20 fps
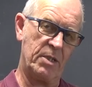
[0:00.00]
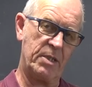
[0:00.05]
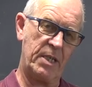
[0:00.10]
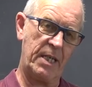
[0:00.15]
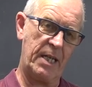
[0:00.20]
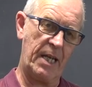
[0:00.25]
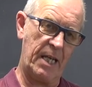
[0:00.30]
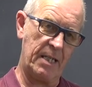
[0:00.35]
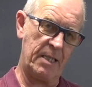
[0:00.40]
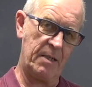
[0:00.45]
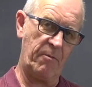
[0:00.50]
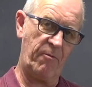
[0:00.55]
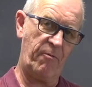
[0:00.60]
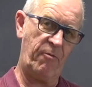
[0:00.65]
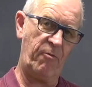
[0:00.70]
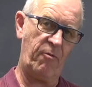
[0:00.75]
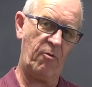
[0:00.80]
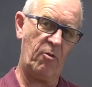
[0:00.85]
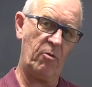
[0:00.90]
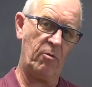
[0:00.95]
they get
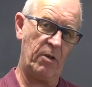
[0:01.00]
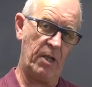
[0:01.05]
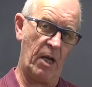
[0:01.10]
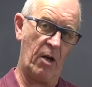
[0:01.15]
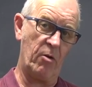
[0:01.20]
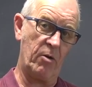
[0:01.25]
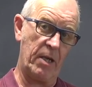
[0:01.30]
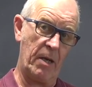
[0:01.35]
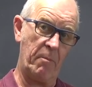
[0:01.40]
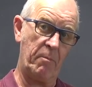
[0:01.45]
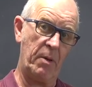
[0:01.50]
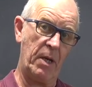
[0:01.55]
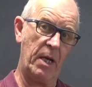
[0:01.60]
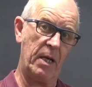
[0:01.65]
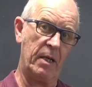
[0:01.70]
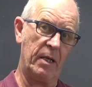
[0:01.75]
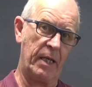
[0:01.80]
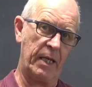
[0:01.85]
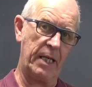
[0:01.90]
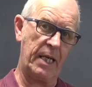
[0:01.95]
full, get
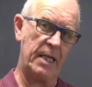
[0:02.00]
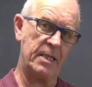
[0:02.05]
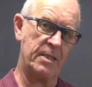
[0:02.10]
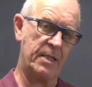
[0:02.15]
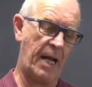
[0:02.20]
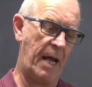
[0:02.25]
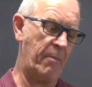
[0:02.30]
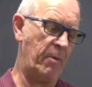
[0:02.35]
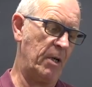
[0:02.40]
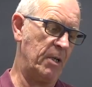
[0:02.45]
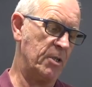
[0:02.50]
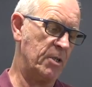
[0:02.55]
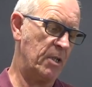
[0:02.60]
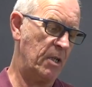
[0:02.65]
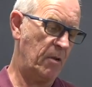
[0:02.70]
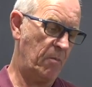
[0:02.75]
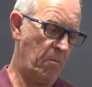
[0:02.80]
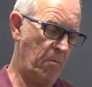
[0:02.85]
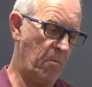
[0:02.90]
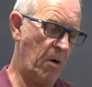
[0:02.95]
big and they get established,
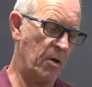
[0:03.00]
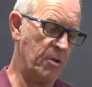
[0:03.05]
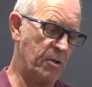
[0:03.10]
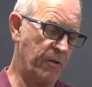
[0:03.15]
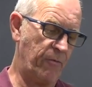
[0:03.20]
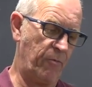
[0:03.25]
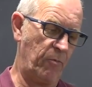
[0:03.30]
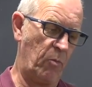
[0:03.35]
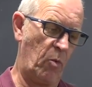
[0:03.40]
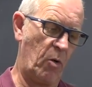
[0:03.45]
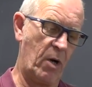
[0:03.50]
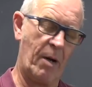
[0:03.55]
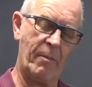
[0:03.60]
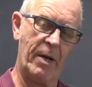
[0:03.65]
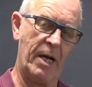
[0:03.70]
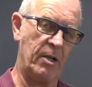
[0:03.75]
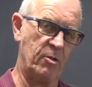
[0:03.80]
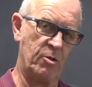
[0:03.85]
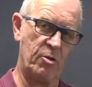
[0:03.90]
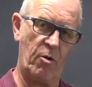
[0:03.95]
most of them will come
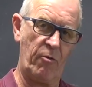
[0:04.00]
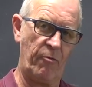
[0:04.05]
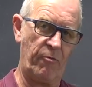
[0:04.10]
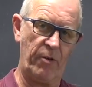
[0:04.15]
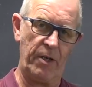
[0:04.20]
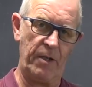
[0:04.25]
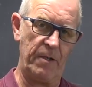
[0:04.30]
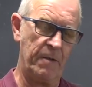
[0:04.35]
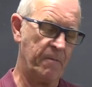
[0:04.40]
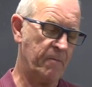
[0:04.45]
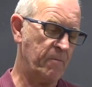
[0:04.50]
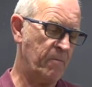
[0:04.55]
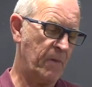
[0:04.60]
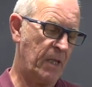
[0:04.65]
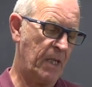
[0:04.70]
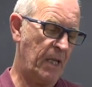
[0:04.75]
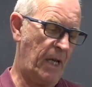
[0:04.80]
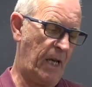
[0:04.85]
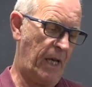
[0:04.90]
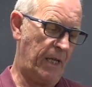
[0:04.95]
out and tongue feed,
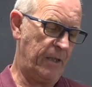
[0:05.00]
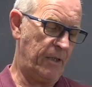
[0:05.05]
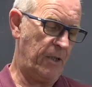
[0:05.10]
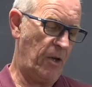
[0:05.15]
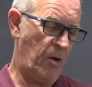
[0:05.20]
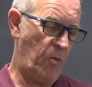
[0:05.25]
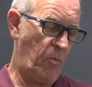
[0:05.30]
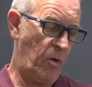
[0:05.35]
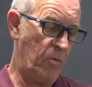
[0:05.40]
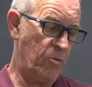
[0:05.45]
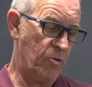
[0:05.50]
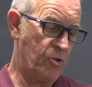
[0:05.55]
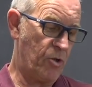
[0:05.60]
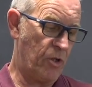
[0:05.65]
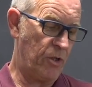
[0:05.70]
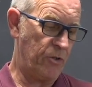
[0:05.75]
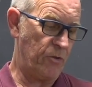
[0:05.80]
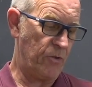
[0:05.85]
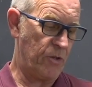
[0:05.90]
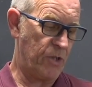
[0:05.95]
and we will try
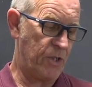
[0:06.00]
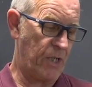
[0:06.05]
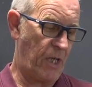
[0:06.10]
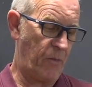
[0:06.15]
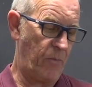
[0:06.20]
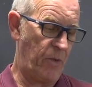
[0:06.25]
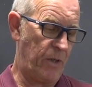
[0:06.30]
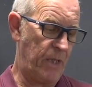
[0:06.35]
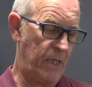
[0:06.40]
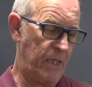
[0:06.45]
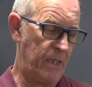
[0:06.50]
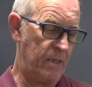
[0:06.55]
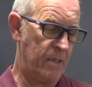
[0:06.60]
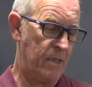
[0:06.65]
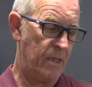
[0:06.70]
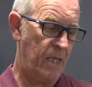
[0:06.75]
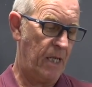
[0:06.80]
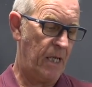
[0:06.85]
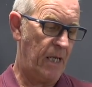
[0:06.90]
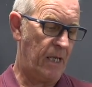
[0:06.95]
and do the same with these.
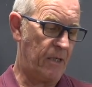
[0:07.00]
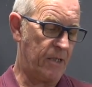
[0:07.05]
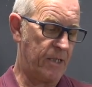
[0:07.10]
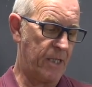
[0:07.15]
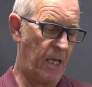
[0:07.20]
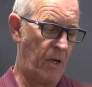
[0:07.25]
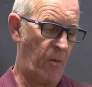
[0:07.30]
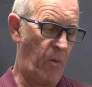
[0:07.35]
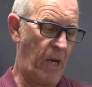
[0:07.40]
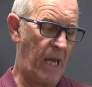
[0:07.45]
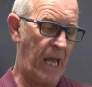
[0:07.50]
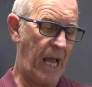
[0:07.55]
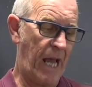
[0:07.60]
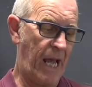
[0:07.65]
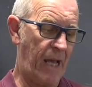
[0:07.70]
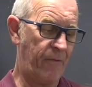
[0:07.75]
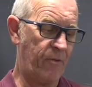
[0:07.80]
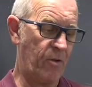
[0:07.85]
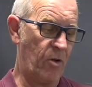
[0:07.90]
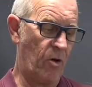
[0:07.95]
I say we
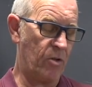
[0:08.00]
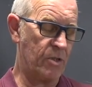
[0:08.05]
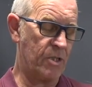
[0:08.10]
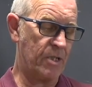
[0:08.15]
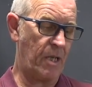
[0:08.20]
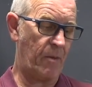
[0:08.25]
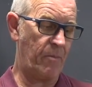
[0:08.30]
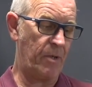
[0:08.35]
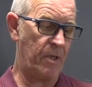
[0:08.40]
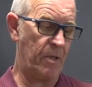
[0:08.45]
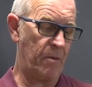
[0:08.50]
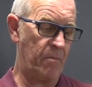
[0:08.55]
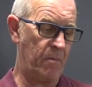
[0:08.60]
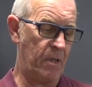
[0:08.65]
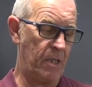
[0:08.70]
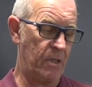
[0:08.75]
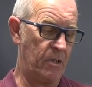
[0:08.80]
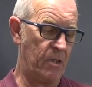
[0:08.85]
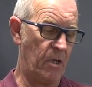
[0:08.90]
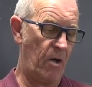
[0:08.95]
have got some of the
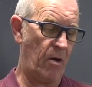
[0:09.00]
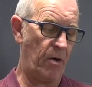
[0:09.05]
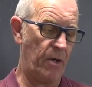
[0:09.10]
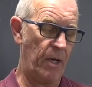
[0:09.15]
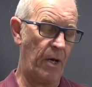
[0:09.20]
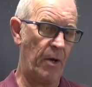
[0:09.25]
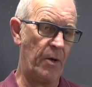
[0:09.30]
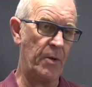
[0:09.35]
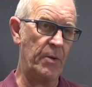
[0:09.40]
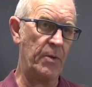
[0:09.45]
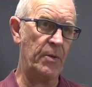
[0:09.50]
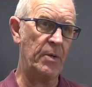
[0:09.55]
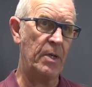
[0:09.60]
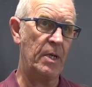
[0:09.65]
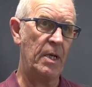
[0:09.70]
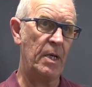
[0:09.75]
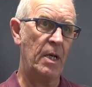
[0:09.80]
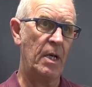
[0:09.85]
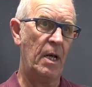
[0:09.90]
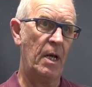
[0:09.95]
Mindanao
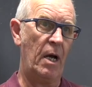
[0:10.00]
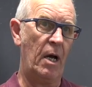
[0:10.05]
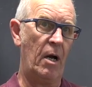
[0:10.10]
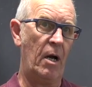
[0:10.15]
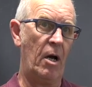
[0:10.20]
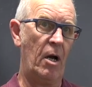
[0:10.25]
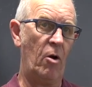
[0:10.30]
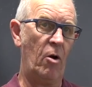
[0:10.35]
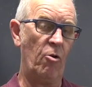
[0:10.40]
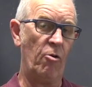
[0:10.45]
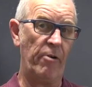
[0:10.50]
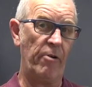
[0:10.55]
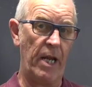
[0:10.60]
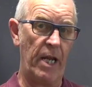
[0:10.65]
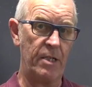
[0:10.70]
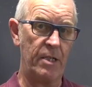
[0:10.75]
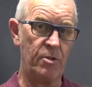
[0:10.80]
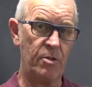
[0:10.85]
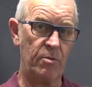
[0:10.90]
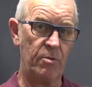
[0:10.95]

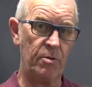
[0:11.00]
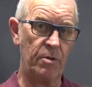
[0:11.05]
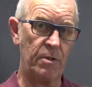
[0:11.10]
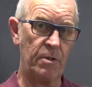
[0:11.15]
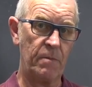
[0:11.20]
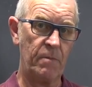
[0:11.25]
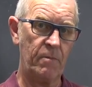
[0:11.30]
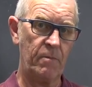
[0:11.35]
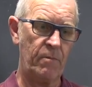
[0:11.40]
Orientals,